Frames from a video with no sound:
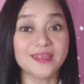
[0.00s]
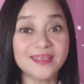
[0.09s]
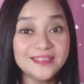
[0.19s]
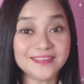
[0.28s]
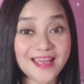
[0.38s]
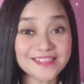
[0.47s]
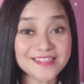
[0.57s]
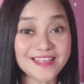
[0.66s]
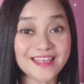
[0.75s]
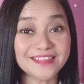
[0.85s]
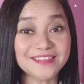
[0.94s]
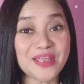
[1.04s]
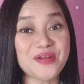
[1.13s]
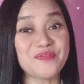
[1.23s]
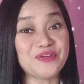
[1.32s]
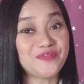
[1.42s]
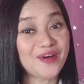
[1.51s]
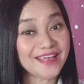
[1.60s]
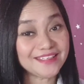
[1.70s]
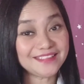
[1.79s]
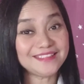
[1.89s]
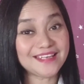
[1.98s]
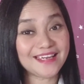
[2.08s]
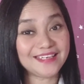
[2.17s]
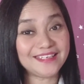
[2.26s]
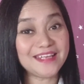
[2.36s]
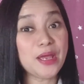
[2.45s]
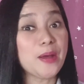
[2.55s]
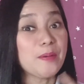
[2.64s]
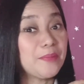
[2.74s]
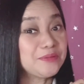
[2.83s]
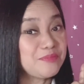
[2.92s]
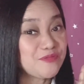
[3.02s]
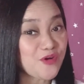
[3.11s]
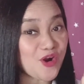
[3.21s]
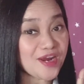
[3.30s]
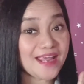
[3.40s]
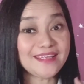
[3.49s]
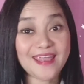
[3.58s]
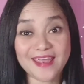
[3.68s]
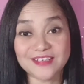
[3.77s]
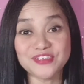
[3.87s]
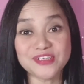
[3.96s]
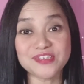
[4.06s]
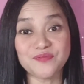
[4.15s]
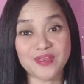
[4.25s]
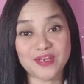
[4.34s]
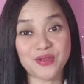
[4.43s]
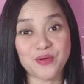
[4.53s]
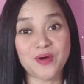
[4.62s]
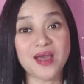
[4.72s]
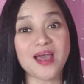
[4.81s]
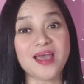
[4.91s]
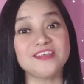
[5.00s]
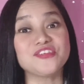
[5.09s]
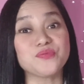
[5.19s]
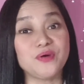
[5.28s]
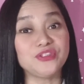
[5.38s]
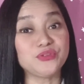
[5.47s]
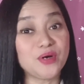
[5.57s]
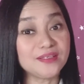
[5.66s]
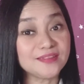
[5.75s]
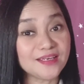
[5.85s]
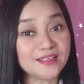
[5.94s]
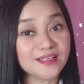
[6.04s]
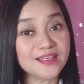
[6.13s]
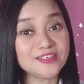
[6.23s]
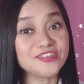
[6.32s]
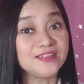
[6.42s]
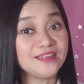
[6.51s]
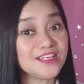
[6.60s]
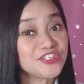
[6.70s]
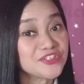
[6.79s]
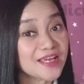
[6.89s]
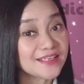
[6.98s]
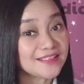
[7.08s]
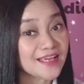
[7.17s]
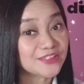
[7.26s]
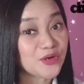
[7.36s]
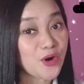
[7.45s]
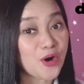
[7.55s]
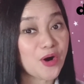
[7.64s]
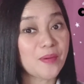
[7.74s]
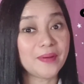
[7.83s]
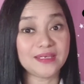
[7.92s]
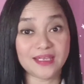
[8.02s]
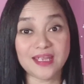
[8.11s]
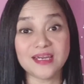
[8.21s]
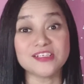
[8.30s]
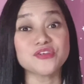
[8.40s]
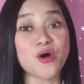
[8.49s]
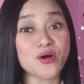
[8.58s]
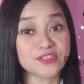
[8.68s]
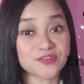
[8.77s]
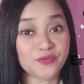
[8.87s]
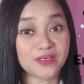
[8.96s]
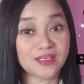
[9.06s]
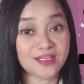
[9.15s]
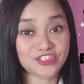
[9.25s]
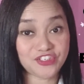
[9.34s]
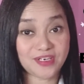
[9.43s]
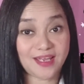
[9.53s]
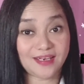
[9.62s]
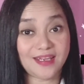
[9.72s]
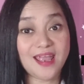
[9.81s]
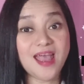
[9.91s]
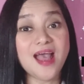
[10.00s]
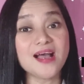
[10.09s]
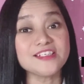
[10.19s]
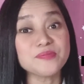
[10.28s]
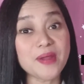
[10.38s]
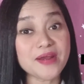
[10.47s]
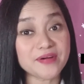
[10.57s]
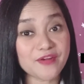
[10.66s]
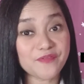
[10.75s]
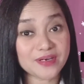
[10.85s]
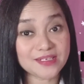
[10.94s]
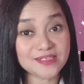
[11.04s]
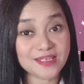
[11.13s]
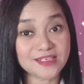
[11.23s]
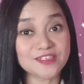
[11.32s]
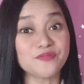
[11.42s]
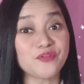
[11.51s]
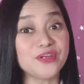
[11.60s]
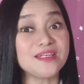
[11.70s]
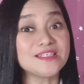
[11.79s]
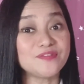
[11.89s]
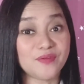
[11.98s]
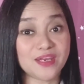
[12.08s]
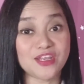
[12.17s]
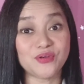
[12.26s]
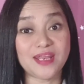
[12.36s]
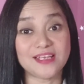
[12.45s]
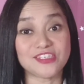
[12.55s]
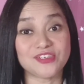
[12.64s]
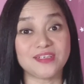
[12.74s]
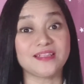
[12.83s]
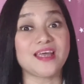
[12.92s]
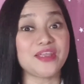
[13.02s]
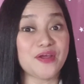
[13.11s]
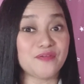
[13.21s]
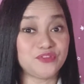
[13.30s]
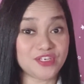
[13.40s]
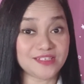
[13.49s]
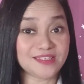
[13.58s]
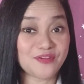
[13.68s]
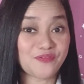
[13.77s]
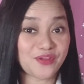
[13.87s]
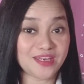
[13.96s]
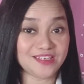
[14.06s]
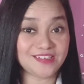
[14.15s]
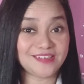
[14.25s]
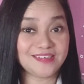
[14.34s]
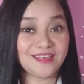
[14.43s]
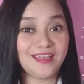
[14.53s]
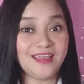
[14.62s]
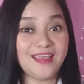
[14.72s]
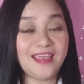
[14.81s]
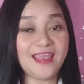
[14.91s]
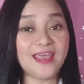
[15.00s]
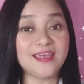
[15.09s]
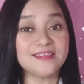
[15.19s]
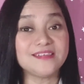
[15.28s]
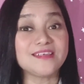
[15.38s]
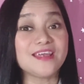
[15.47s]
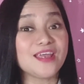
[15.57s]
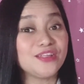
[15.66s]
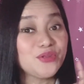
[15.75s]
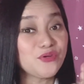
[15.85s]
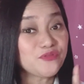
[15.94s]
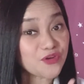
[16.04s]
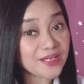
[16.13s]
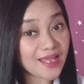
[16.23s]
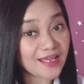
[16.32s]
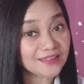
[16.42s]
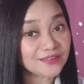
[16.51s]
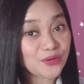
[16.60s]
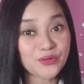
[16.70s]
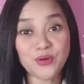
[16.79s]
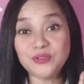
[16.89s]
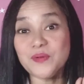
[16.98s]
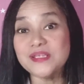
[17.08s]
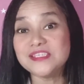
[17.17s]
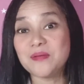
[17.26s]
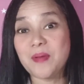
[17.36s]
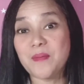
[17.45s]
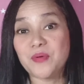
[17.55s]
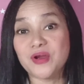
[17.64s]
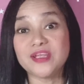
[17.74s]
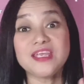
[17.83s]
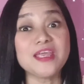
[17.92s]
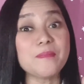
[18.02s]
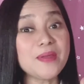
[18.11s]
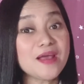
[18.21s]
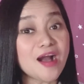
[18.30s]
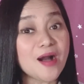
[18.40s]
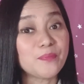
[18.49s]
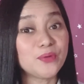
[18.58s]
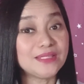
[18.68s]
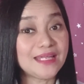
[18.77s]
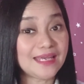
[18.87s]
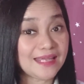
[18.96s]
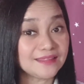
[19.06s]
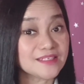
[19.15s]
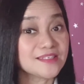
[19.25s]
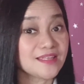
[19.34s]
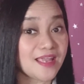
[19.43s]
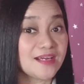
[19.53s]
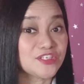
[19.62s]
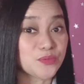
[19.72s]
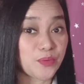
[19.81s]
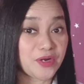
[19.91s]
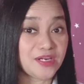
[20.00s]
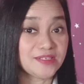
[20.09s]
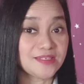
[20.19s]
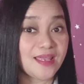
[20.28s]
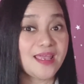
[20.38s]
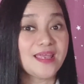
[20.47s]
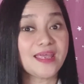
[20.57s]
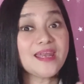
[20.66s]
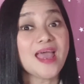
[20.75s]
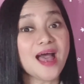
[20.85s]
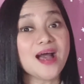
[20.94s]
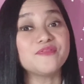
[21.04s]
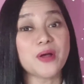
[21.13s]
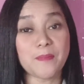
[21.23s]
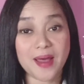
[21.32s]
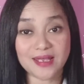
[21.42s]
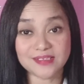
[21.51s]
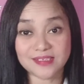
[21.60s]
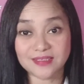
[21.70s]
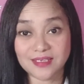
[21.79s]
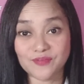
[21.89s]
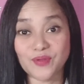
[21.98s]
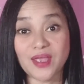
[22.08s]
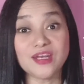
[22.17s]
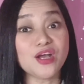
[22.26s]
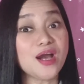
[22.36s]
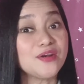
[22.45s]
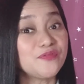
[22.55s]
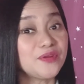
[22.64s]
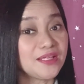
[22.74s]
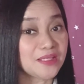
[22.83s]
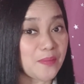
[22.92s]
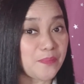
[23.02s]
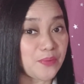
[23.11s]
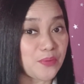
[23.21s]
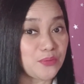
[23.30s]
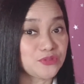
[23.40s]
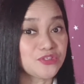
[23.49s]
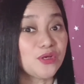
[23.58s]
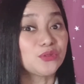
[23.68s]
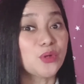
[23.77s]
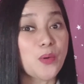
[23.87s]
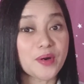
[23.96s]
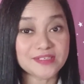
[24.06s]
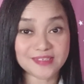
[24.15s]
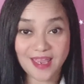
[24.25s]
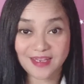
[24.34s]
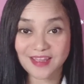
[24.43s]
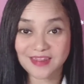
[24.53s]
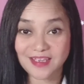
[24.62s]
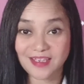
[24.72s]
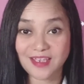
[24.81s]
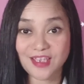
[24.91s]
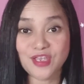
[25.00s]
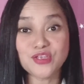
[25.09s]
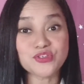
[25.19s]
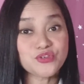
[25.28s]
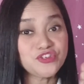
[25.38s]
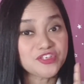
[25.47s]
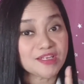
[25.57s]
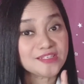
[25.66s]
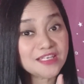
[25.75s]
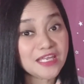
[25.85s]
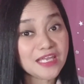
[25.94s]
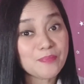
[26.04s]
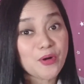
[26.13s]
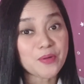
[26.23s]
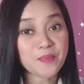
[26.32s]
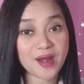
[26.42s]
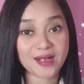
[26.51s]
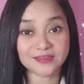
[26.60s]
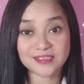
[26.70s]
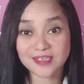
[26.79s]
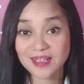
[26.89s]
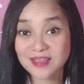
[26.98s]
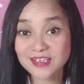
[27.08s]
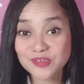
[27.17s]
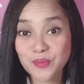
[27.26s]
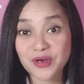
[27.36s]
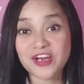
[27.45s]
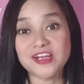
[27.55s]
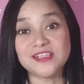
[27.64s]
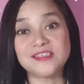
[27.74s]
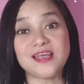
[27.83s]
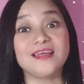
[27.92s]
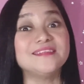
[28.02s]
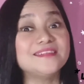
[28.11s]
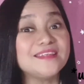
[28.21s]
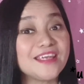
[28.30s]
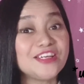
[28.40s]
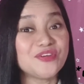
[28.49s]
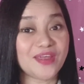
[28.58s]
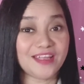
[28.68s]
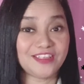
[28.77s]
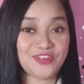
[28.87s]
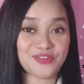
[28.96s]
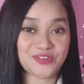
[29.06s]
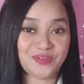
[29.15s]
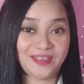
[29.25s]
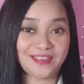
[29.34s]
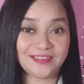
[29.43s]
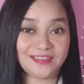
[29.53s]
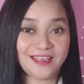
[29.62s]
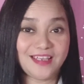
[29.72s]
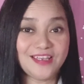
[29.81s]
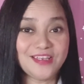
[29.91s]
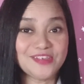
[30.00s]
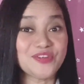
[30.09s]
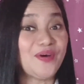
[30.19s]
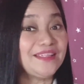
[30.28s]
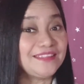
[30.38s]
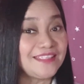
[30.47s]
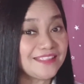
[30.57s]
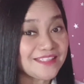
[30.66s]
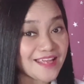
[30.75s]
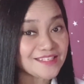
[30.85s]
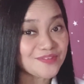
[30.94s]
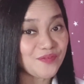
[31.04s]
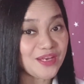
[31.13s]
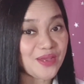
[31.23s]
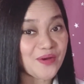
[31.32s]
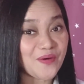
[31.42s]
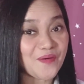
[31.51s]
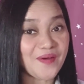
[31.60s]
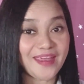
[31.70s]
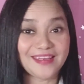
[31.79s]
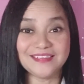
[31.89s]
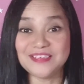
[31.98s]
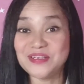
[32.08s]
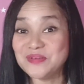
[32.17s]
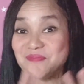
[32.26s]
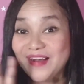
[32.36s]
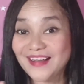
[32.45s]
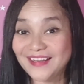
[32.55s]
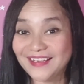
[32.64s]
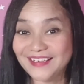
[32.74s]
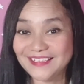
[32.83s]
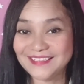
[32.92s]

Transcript: That's it, and we're finally done. But before I end this video, I just want to acknowledge Dictionary dot com and English Oxford Dictionary as my references for this video lesson that I have just finished. And don't forget, or always remember, keeping up with the latest English words can have a positive and confident approach towards anything. So just keep on practicing these words until you get used to it. So until next video, and goodbye!